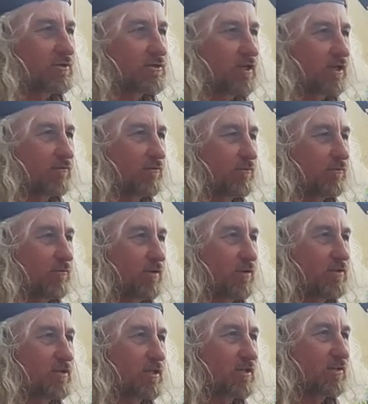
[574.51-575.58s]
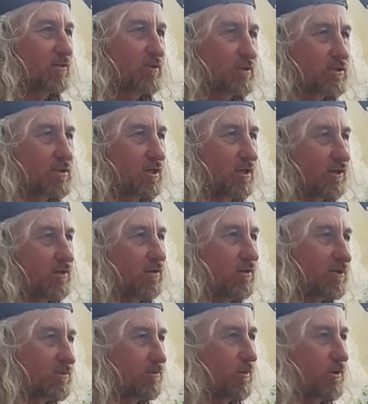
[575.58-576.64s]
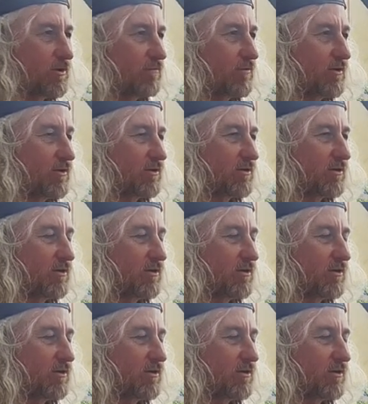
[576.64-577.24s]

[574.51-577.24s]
Is like for me, it's like the struggle is part of the art.